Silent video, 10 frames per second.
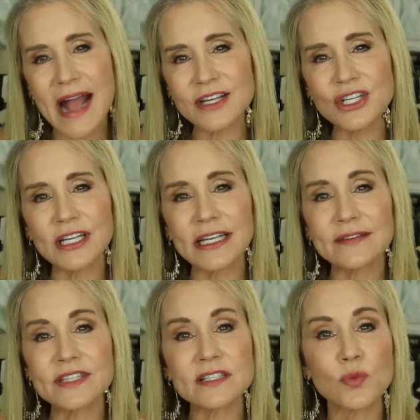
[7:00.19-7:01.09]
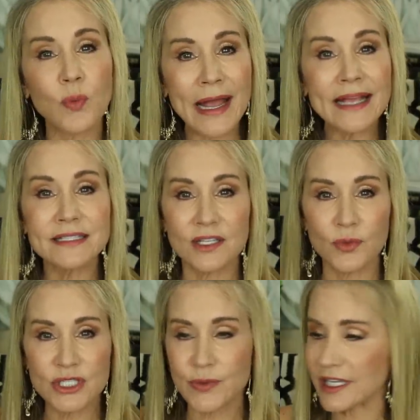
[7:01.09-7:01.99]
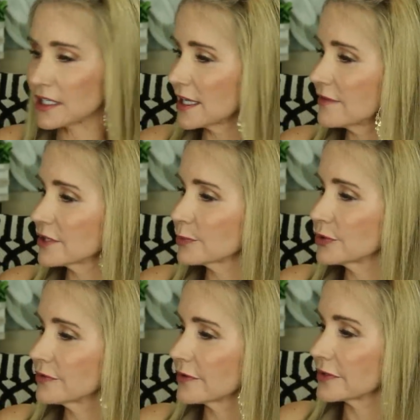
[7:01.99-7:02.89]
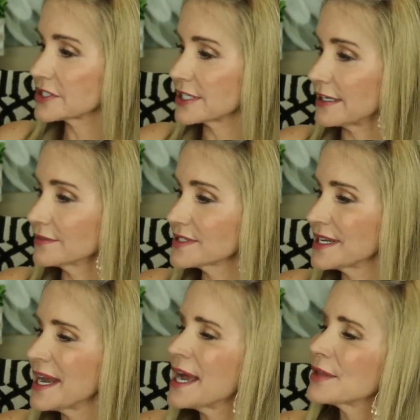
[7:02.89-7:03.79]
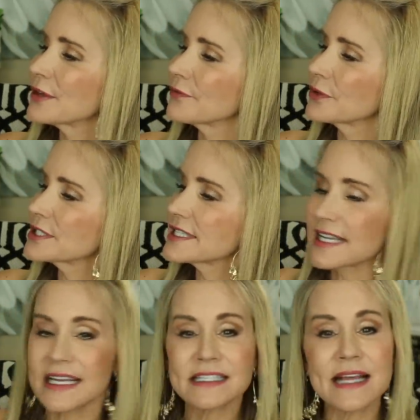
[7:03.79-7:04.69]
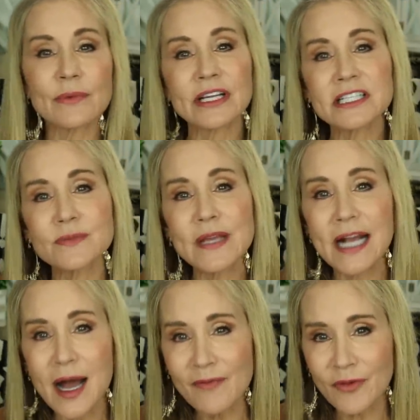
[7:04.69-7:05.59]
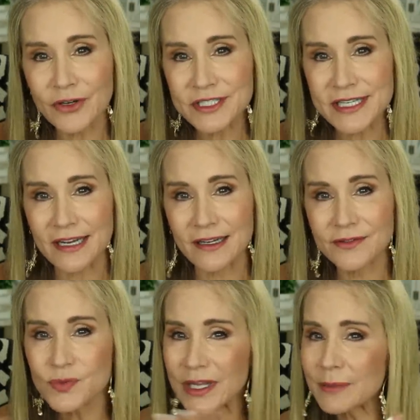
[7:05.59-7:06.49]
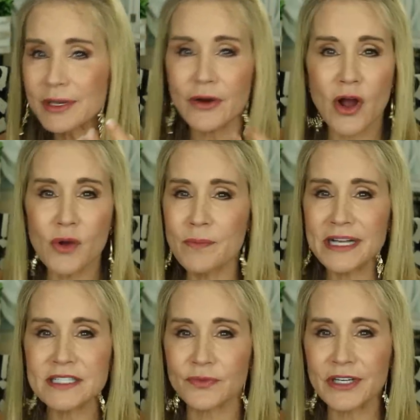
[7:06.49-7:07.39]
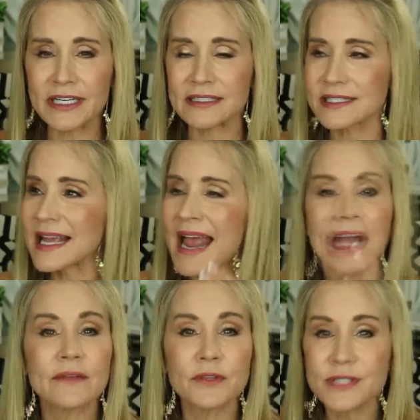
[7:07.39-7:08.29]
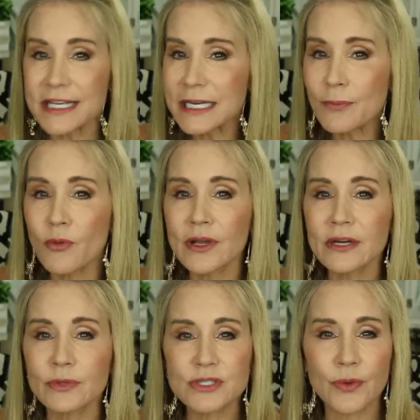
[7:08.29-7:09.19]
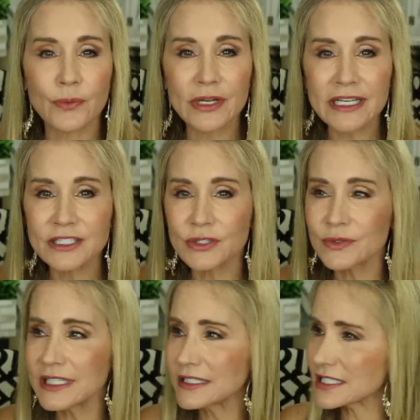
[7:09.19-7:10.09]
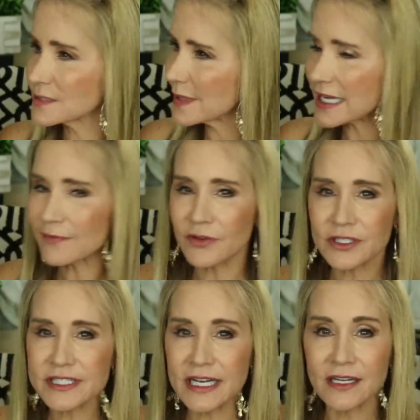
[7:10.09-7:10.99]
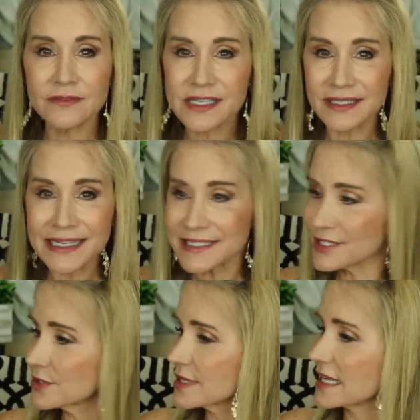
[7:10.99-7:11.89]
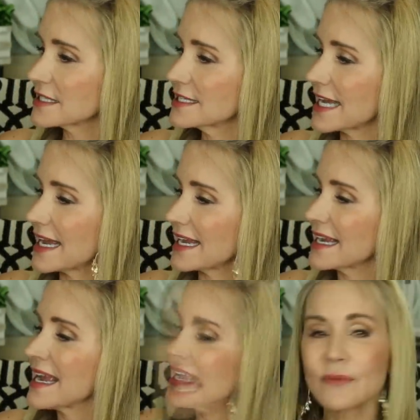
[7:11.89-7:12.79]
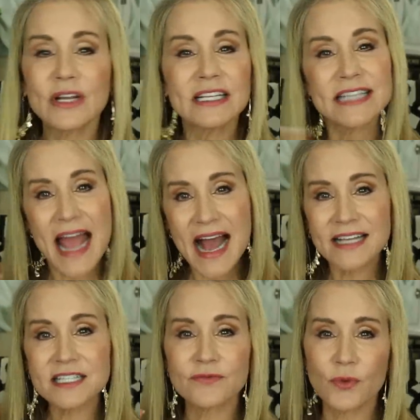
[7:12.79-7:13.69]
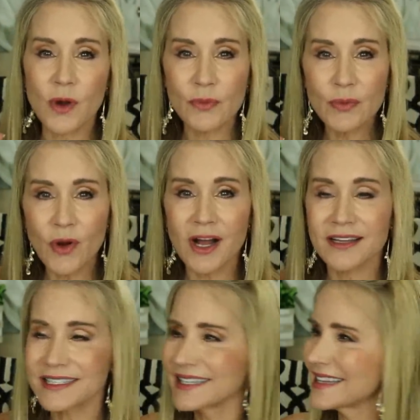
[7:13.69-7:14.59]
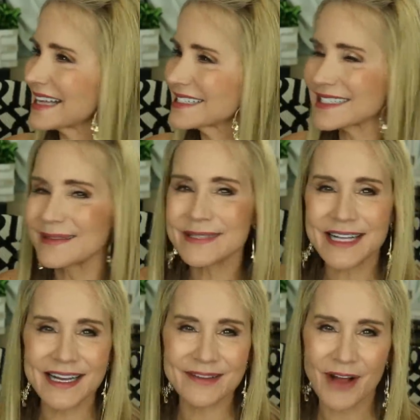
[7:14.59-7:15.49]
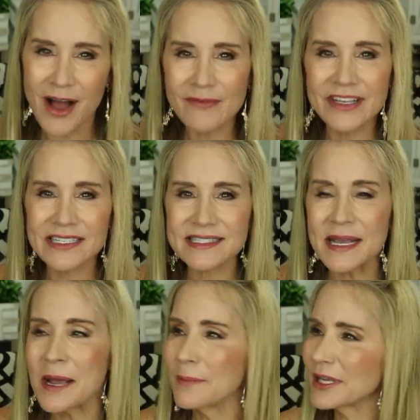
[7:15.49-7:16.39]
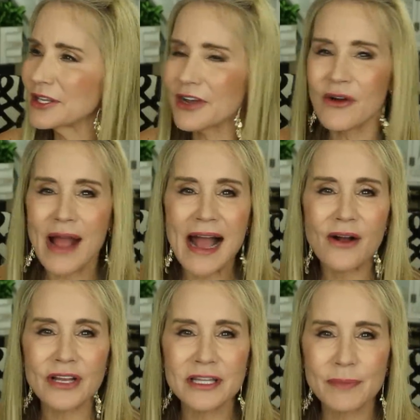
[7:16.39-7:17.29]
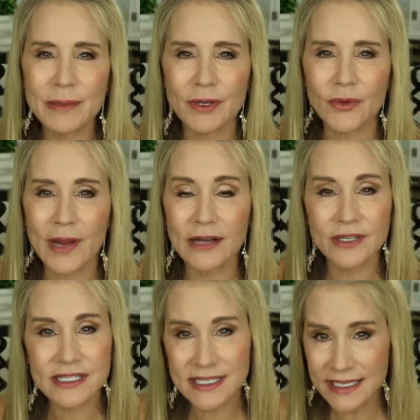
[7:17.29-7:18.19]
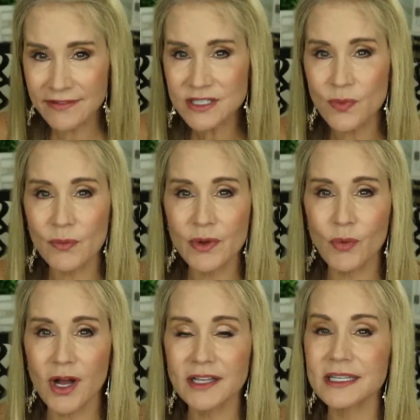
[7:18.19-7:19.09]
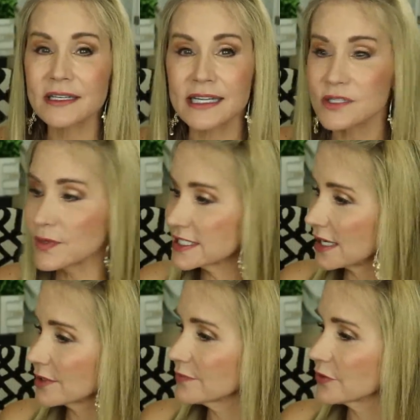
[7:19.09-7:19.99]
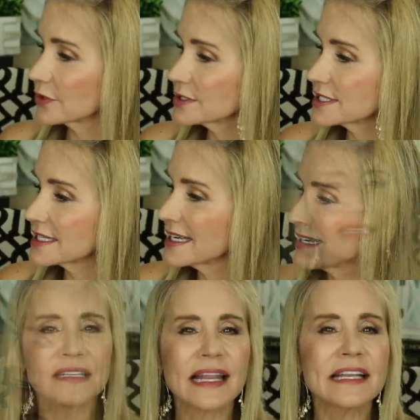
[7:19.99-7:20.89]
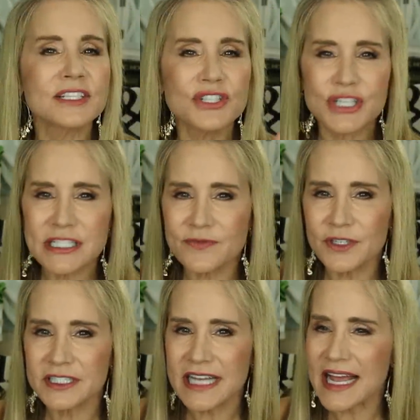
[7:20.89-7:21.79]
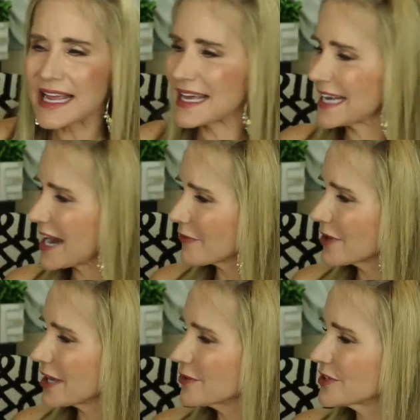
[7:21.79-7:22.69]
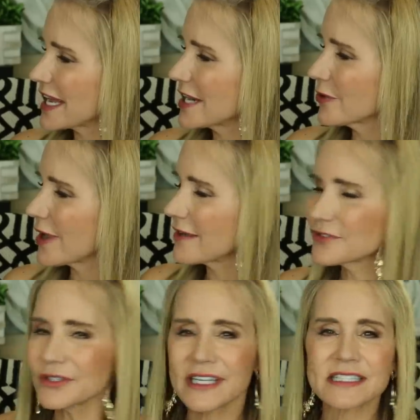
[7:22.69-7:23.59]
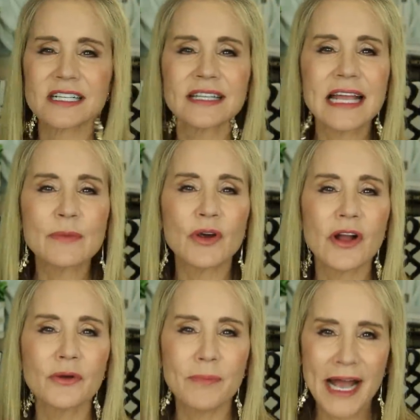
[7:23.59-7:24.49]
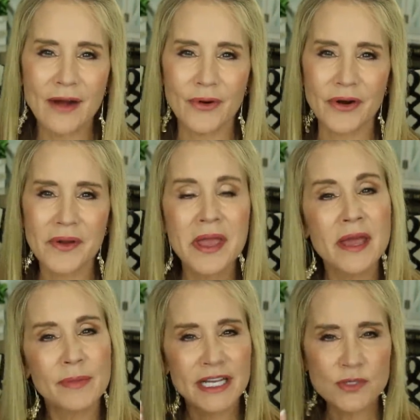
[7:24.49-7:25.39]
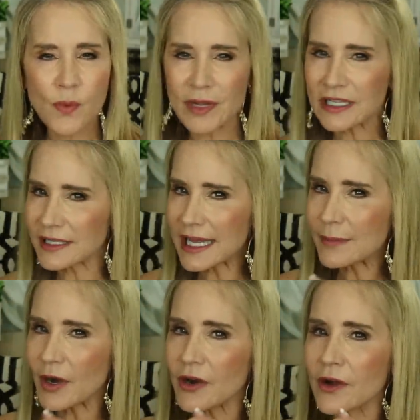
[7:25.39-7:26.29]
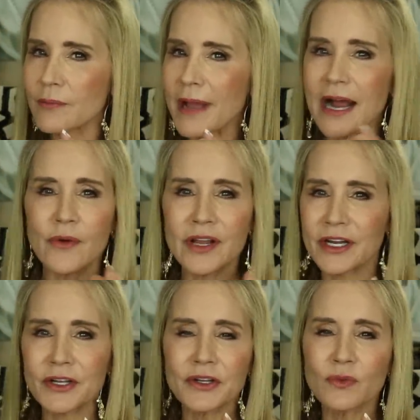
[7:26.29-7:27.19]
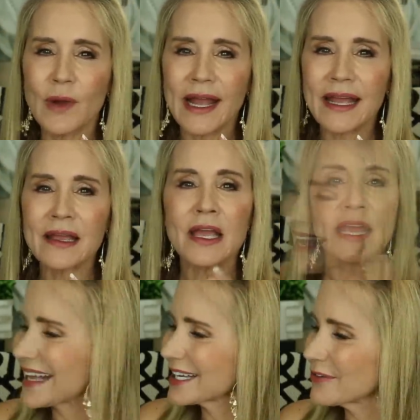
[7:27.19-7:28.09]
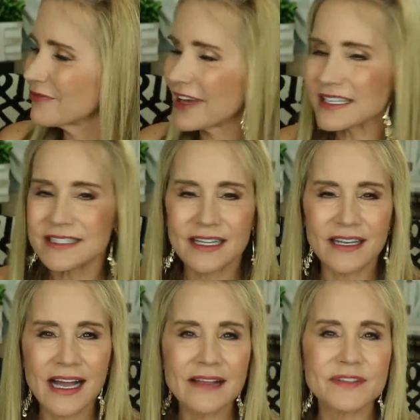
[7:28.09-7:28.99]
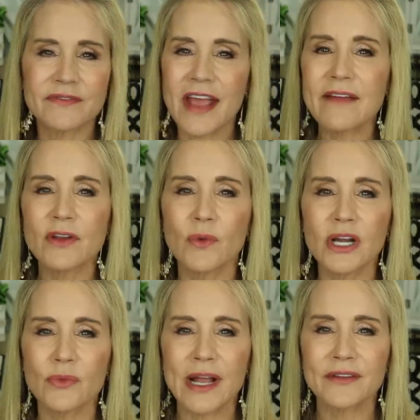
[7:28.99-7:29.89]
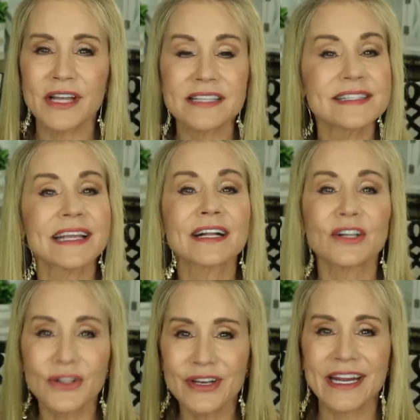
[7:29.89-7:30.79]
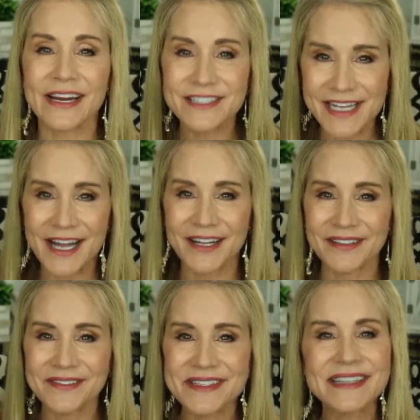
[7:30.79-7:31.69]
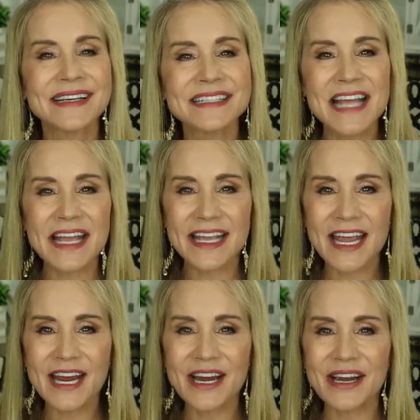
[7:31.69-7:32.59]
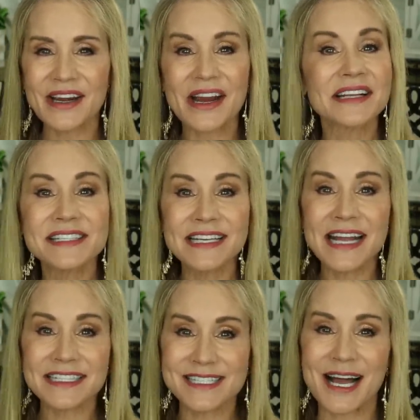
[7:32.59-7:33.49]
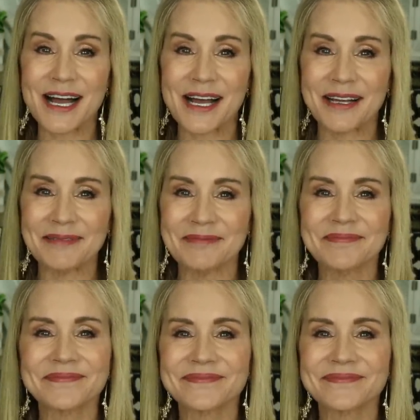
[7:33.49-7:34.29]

actually gives us ways in which we can love and approve of ourselves. The first thing is that we can speak up for ourselves. We can be our own best friends. And if there's any point at which we really do need to speak up for ourselves, let's do that today. And we need to ask for what we want. That seems kind of obvious, but you know, how can the people around us give us what we want unless we tell them first? Ladies, just for today and every other day hereafter, let's claim our own power. Because when we claim our own power in a good way, it can affect the lives of everyone around us, including ourselves. Take care. See you next time.